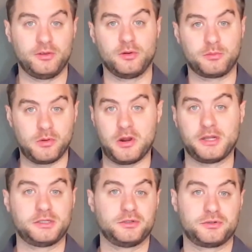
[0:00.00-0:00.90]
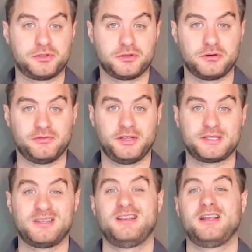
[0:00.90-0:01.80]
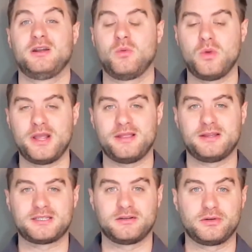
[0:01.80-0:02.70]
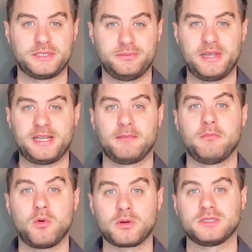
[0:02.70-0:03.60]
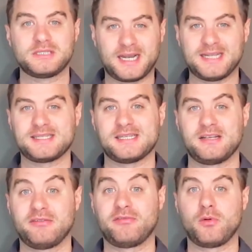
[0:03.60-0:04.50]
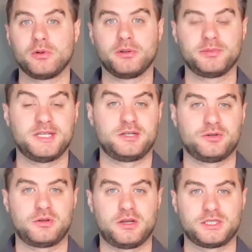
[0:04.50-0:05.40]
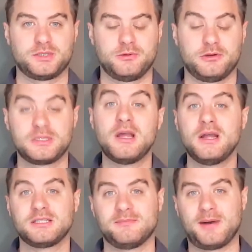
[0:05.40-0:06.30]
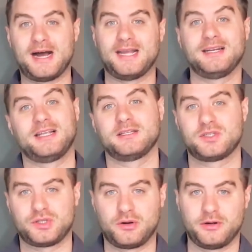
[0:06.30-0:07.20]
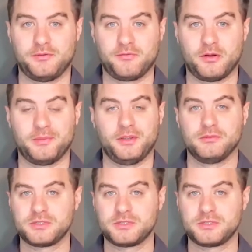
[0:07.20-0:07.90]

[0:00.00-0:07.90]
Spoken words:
your product, your service in a way that's going to make it more enticing for your potential customers to buy and get started from you.